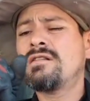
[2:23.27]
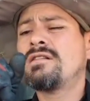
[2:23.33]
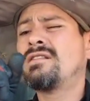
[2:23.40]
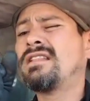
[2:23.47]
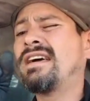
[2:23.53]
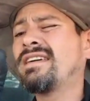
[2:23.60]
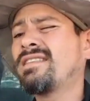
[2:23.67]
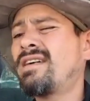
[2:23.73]

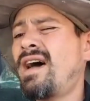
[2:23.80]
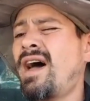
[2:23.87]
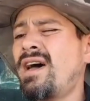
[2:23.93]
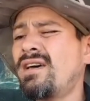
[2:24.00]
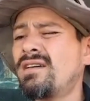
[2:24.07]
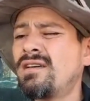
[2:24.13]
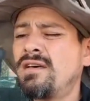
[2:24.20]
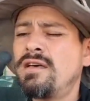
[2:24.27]
Like that.
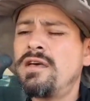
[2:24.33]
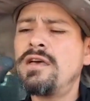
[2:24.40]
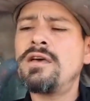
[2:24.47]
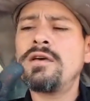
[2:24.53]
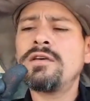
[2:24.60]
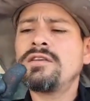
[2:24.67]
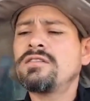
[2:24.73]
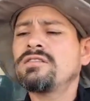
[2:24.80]

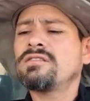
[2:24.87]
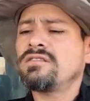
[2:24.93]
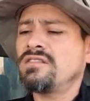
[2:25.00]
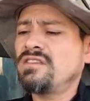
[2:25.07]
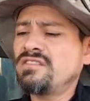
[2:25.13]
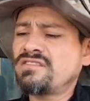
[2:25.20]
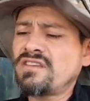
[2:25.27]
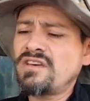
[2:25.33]

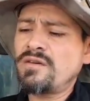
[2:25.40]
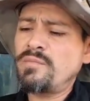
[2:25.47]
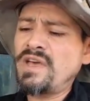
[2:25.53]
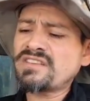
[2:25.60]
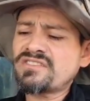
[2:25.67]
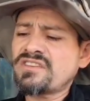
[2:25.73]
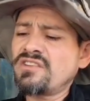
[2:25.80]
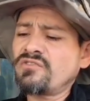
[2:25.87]
These
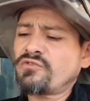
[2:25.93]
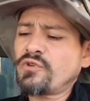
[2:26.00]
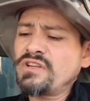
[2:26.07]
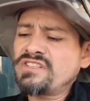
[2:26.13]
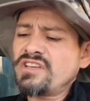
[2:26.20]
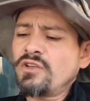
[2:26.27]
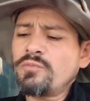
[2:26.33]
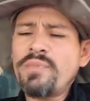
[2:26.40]
Mexican
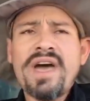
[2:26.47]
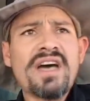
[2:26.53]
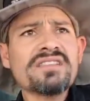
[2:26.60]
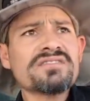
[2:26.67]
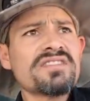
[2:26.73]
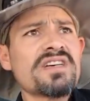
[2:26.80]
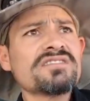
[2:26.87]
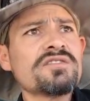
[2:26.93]
free-tailed
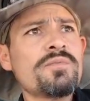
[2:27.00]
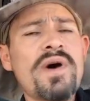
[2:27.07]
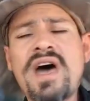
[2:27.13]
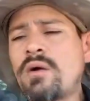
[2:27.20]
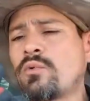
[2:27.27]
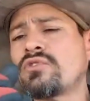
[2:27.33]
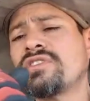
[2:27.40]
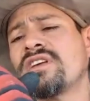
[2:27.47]
bats, that's the
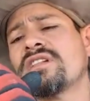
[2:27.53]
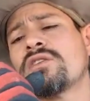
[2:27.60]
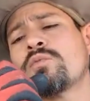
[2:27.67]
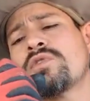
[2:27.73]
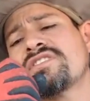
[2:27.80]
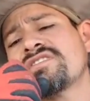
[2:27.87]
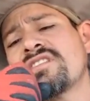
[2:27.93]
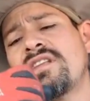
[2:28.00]
bat we're dealing
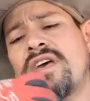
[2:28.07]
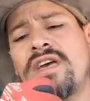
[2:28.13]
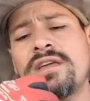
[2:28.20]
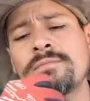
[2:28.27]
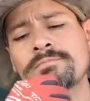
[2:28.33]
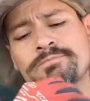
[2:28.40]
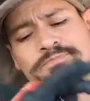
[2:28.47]
with today.